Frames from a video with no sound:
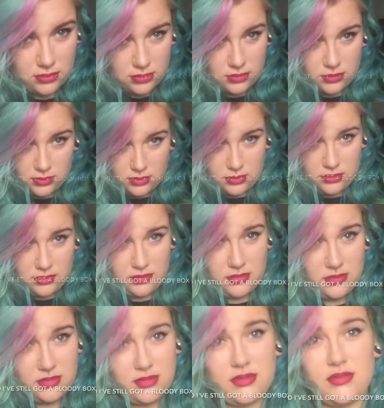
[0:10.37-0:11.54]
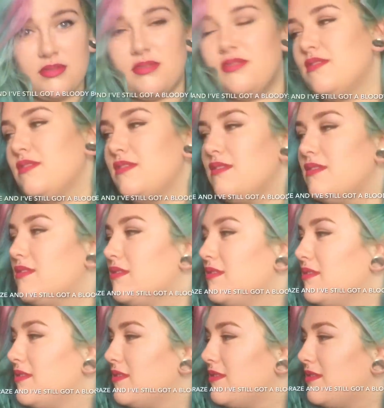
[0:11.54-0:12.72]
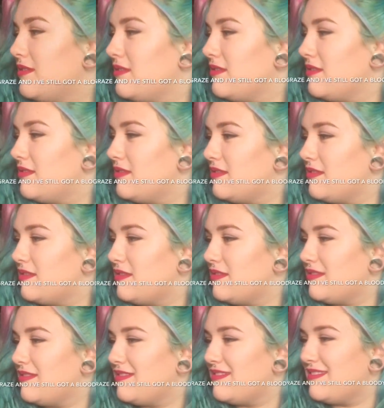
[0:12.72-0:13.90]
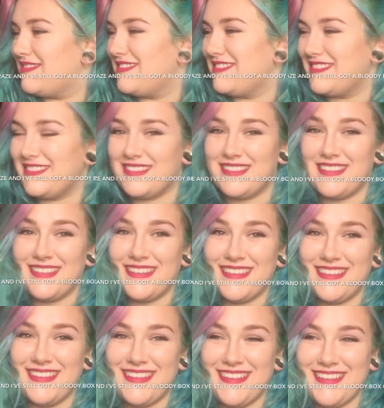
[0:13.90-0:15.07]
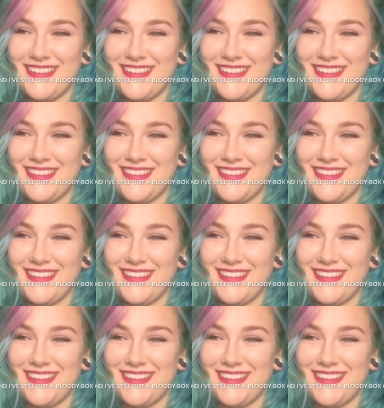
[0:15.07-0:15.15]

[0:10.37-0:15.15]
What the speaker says: My daughter registered me for Grey's and I've still got a bloody box of it downstairs.